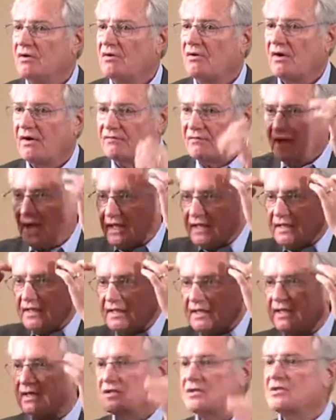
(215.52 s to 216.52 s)
or I've got to
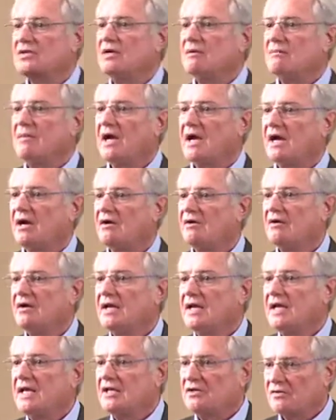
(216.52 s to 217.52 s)
think somehow
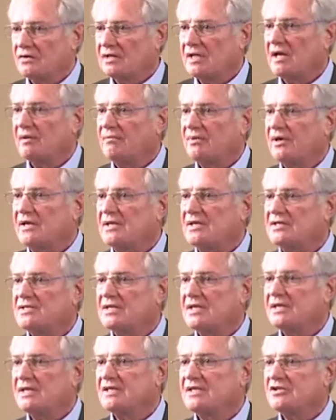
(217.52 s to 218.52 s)
during that
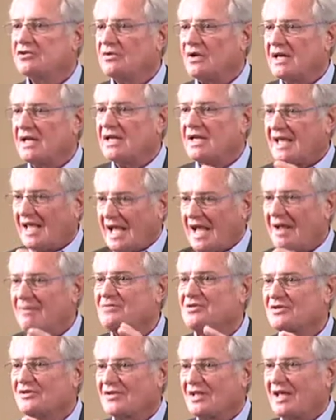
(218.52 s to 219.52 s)
pregnancy to try to
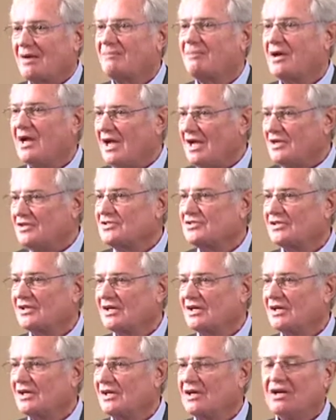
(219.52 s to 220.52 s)
capture that
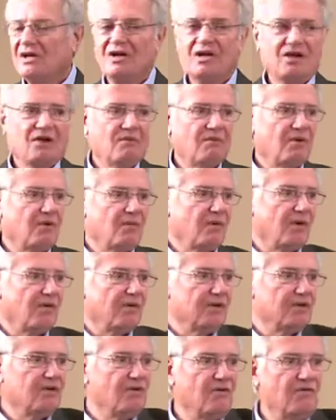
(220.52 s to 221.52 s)
posture. Well, we
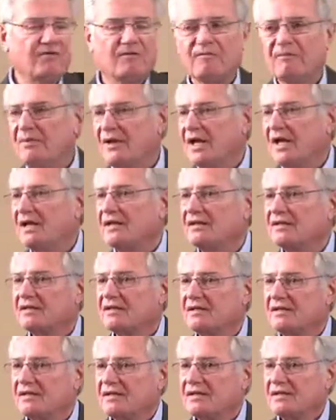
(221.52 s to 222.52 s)
already know from Beth
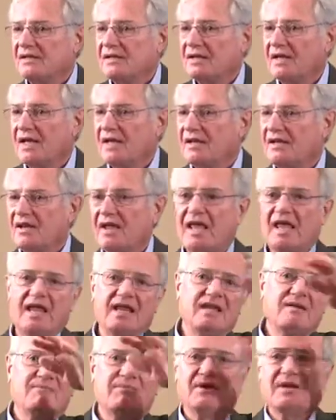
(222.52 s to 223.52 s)
and
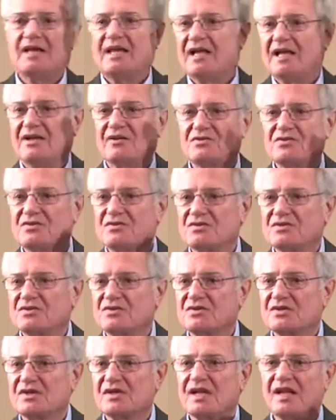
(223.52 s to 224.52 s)
anybody else who's
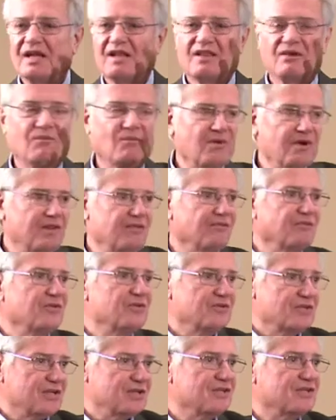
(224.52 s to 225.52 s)
used it that one of the
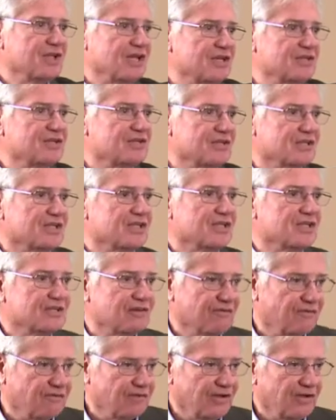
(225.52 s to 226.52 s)
first sensations is
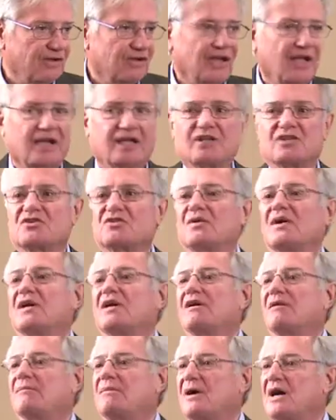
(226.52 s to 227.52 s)
it felt like it
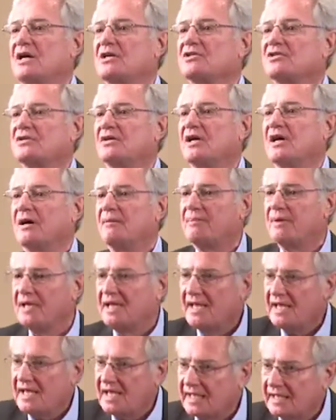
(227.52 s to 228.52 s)
straightened her posture up.
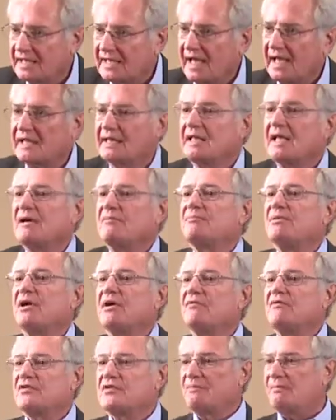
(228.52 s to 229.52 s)
It got that
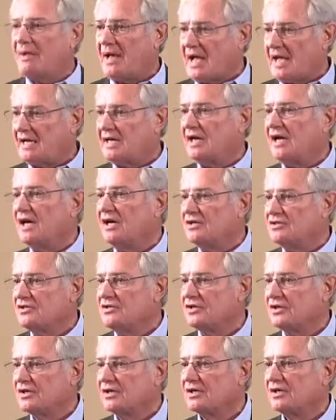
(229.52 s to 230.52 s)
pelvis back
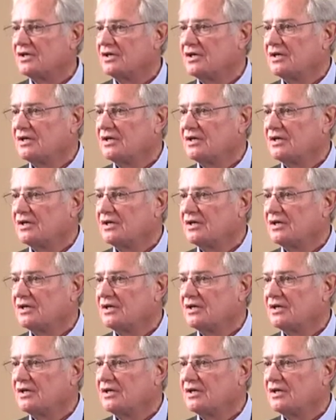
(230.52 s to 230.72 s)
under